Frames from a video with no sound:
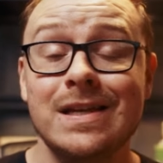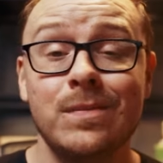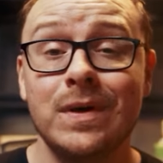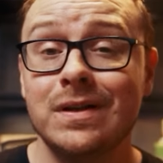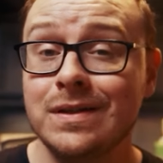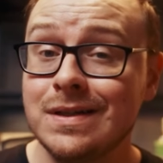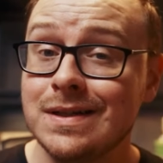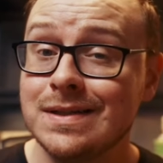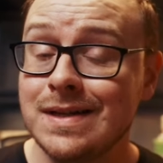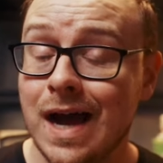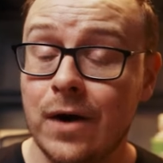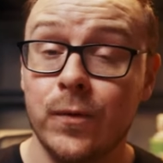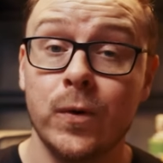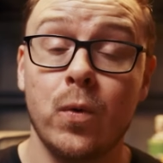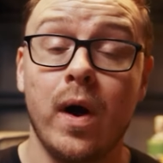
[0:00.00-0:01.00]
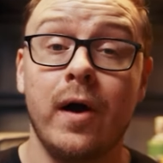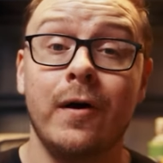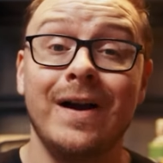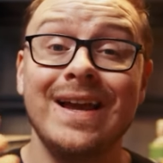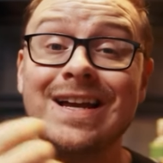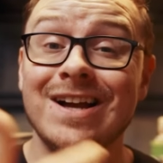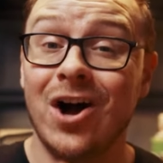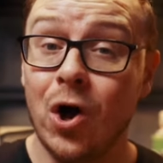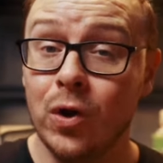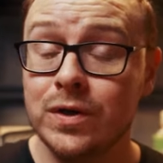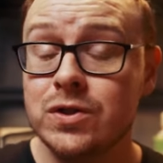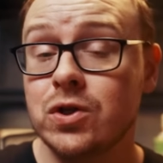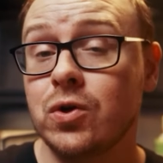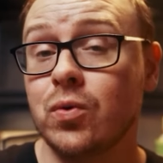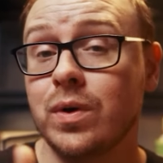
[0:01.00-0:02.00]
typically does not require a
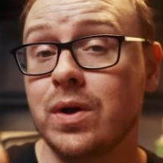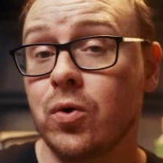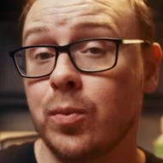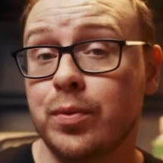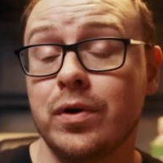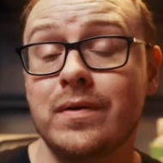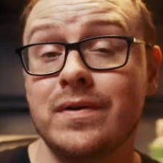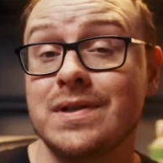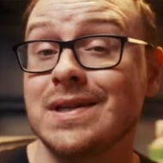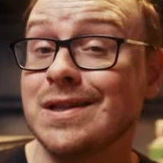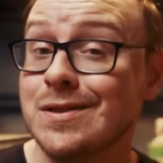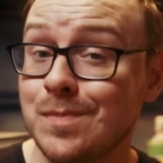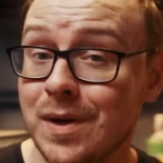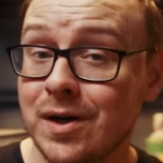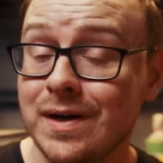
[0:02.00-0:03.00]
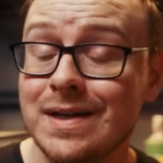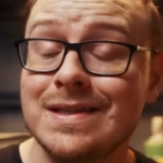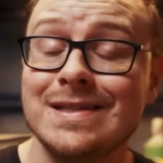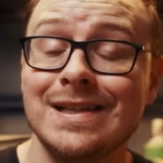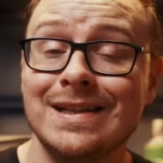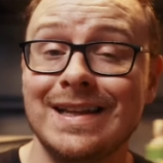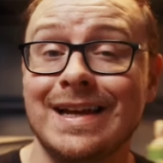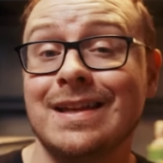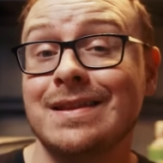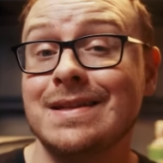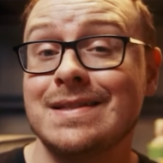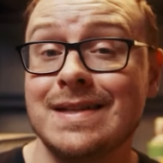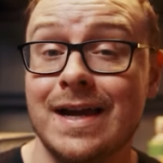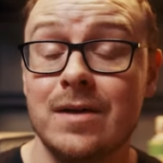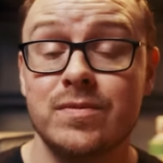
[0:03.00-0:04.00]
college degree or previous experience to land
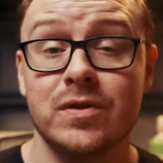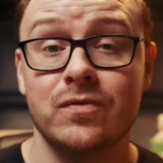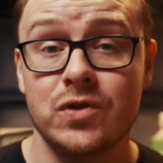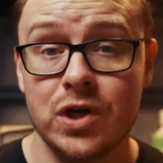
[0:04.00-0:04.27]
these types of